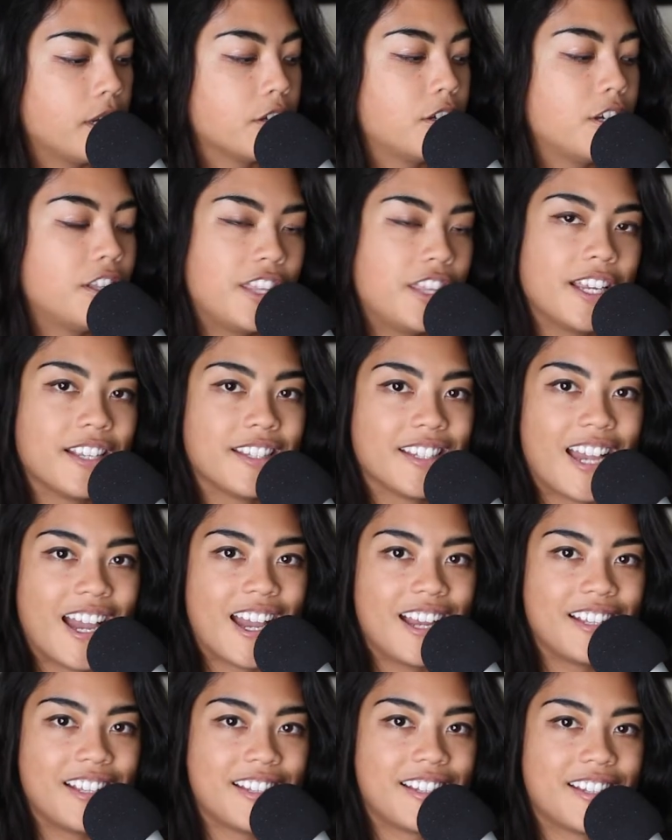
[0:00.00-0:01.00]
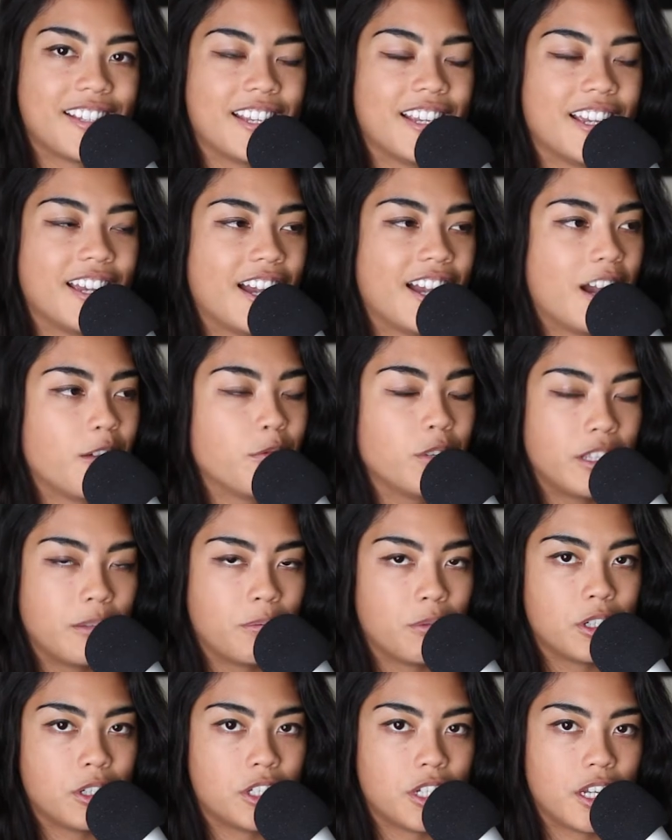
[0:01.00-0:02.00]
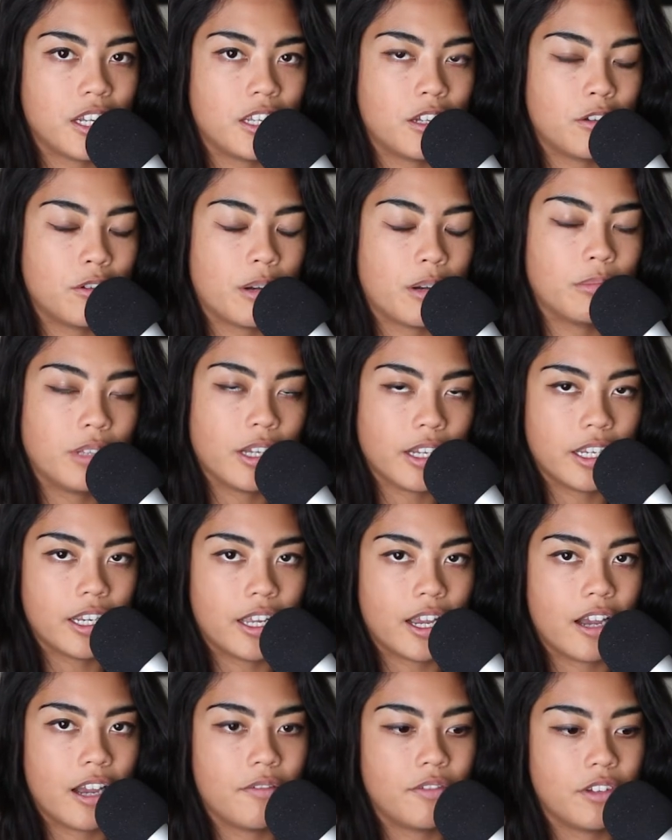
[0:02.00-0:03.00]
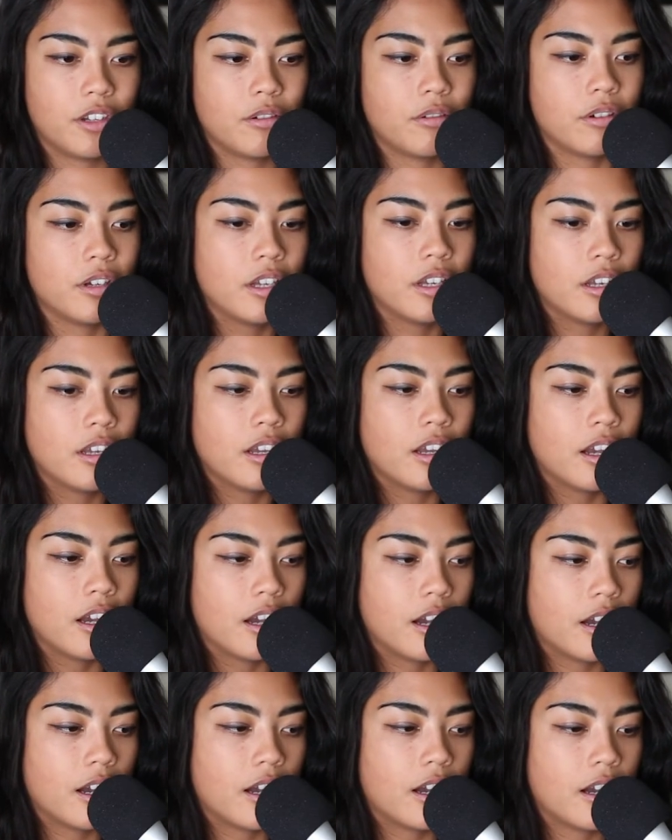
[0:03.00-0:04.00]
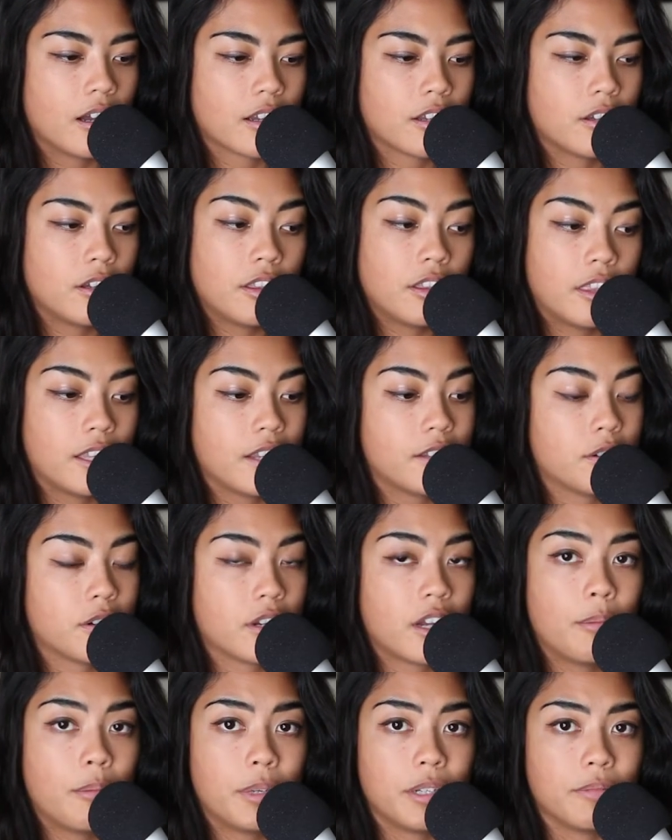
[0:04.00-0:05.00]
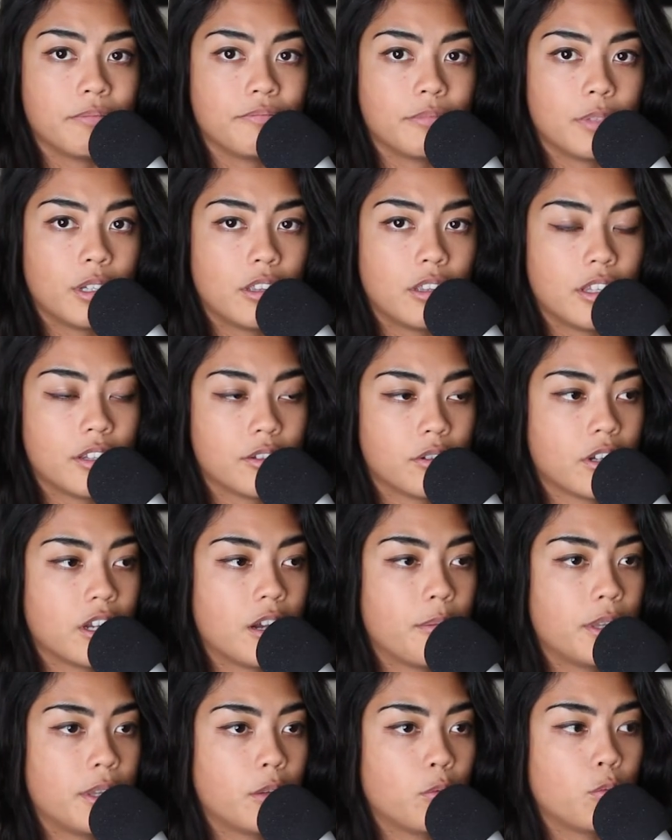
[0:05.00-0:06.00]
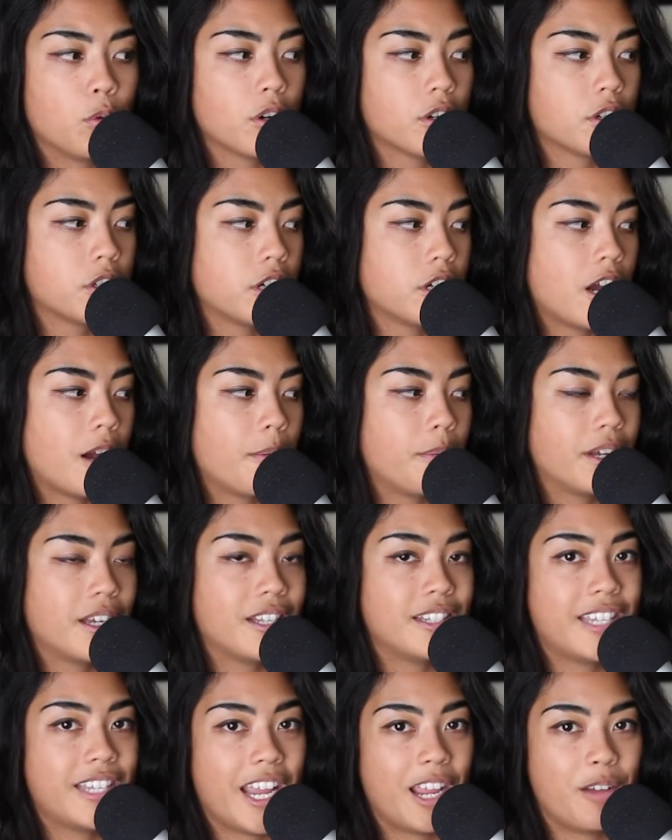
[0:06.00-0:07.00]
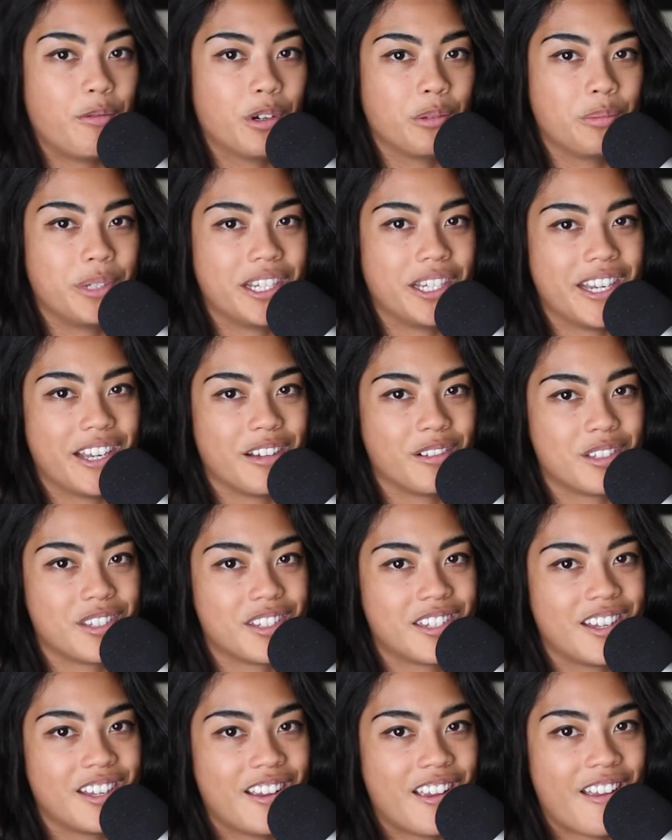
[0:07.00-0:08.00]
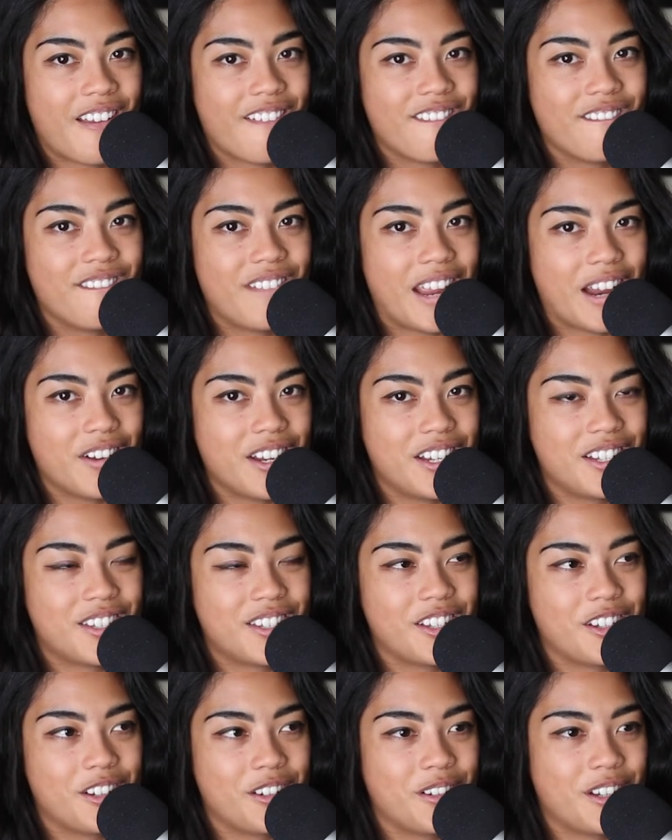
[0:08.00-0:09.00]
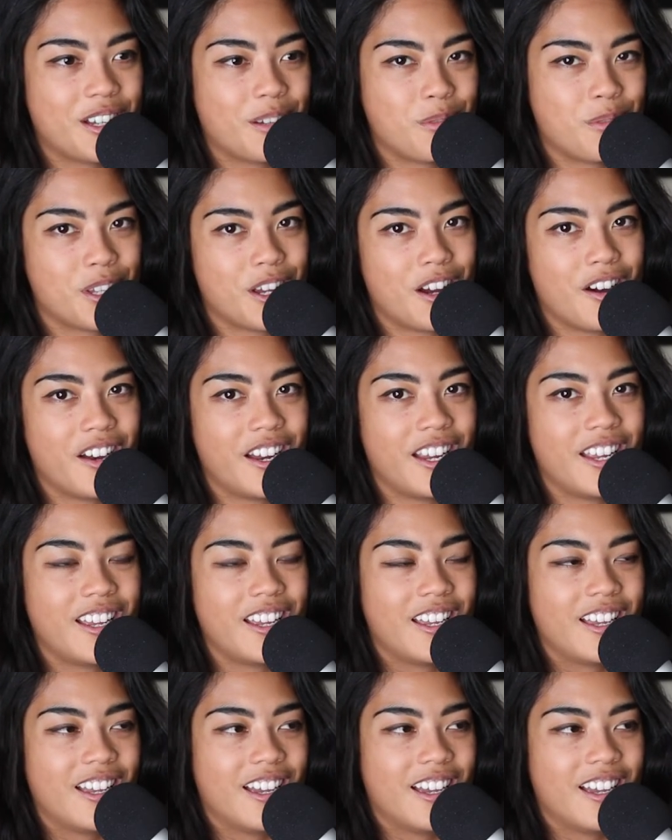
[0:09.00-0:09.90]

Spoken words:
Good things, guys. I really appreciate you. I'm lucky to have you. Good things are coming. Good things are coming. The workshop, a date will be announced very soon. I'm sorry.